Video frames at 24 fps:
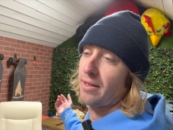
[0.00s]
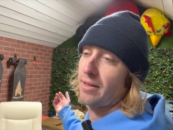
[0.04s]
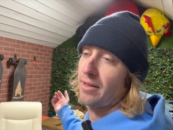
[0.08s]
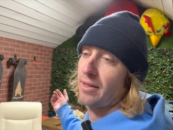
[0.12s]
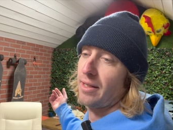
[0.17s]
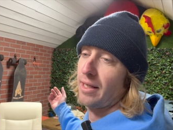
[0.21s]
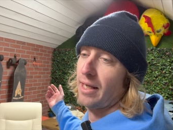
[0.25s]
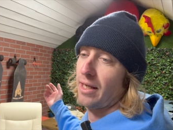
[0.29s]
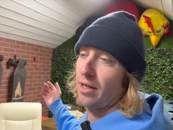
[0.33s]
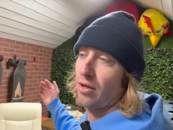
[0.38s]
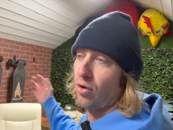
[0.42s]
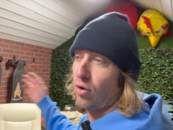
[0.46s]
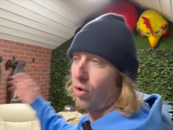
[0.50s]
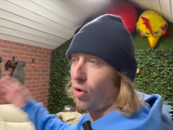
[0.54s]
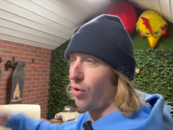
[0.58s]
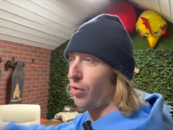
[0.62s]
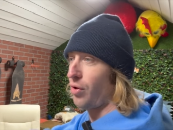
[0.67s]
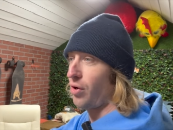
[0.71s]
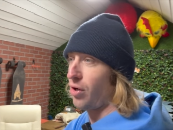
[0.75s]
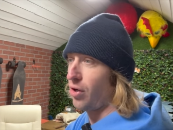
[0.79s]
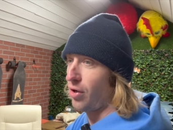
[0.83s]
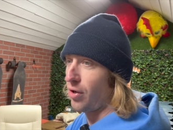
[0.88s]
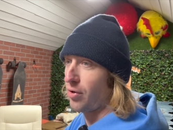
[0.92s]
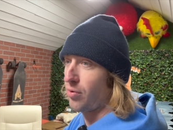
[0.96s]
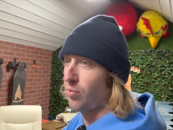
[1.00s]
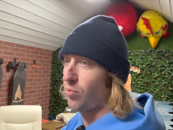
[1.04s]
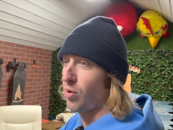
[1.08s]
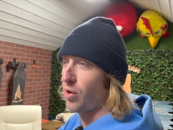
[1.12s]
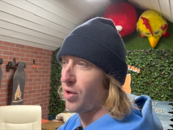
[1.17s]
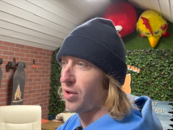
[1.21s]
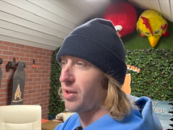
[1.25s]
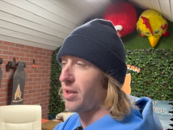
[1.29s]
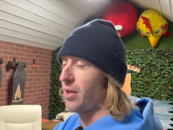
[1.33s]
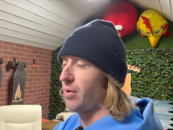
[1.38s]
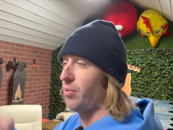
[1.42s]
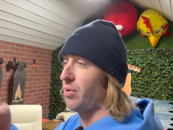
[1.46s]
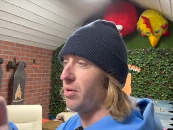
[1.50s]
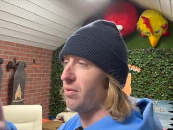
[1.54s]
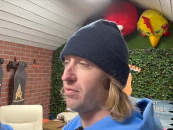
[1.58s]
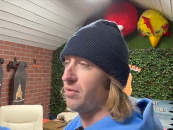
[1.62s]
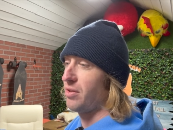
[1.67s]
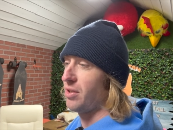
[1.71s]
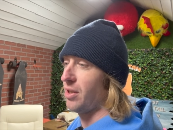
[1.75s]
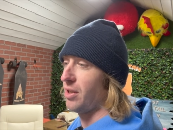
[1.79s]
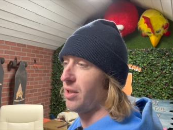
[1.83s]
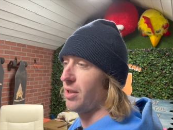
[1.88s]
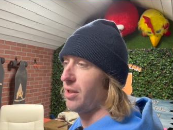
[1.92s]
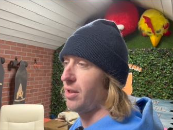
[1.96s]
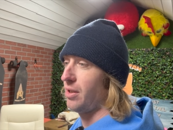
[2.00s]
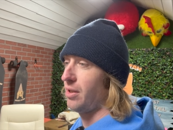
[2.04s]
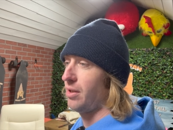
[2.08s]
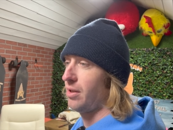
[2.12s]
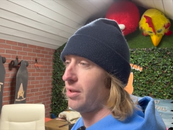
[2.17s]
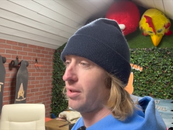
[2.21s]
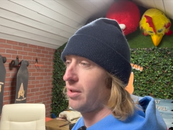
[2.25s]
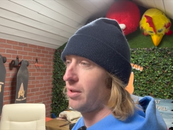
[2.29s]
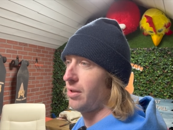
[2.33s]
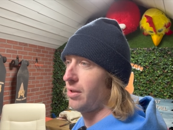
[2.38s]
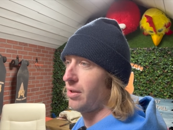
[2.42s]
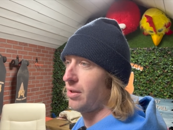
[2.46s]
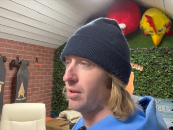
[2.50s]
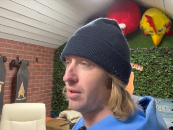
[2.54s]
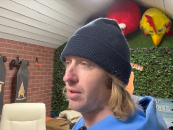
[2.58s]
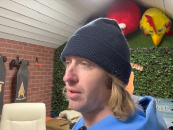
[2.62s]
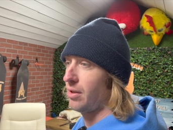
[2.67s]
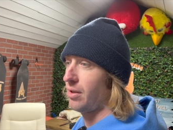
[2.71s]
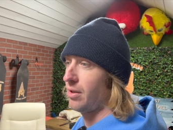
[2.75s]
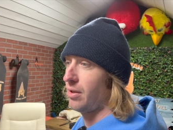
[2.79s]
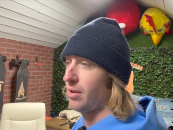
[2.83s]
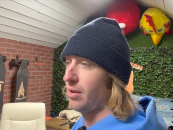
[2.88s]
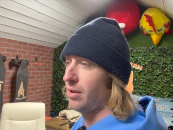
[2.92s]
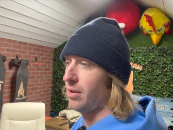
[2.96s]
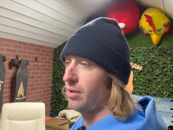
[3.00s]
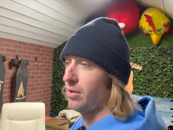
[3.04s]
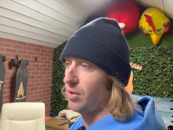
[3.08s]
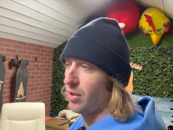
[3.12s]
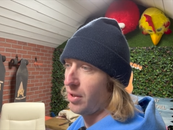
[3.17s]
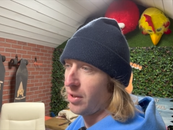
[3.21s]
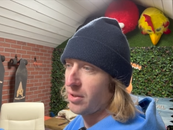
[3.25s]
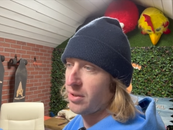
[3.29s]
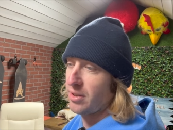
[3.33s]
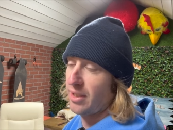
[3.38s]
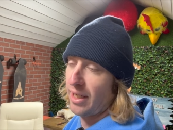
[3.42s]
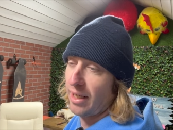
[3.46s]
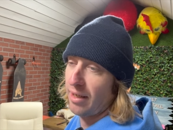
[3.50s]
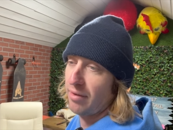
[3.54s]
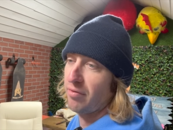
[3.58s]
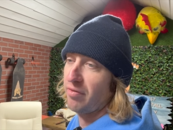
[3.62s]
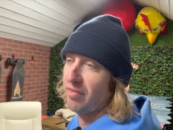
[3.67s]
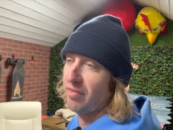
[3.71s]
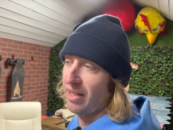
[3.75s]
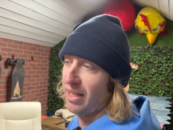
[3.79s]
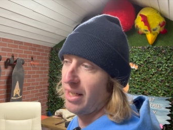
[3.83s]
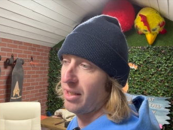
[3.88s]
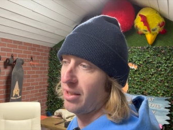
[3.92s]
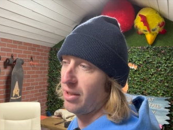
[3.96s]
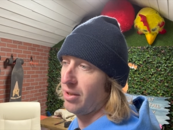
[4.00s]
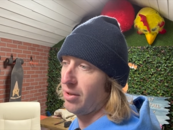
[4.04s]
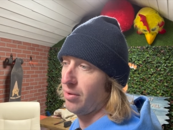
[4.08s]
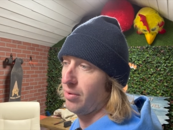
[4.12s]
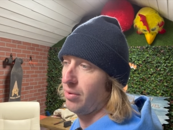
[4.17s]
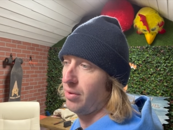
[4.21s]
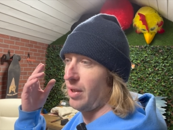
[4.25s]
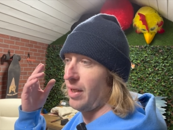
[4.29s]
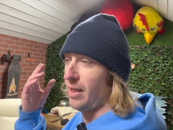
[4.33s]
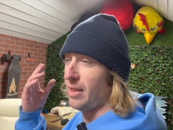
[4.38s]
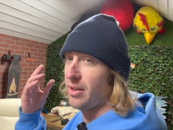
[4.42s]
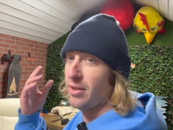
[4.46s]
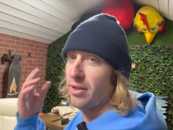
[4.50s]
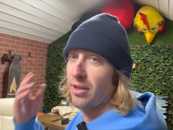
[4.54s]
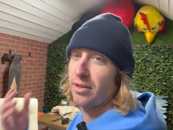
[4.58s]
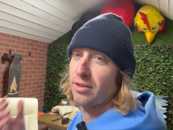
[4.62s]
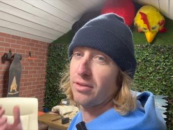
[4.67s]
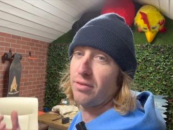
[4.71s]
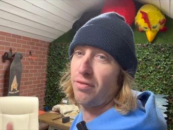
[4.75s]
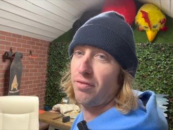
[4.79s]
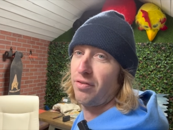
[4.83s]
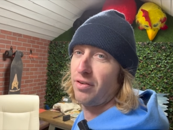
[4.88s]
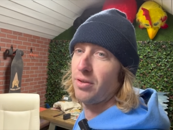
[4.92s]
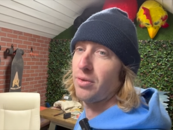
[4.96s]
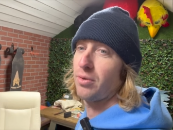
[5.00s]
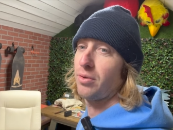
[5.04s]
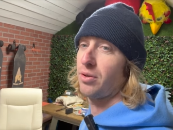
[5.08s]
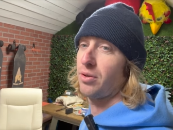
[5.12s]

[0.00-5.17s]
that all the hard work that we've done does have value. It does feel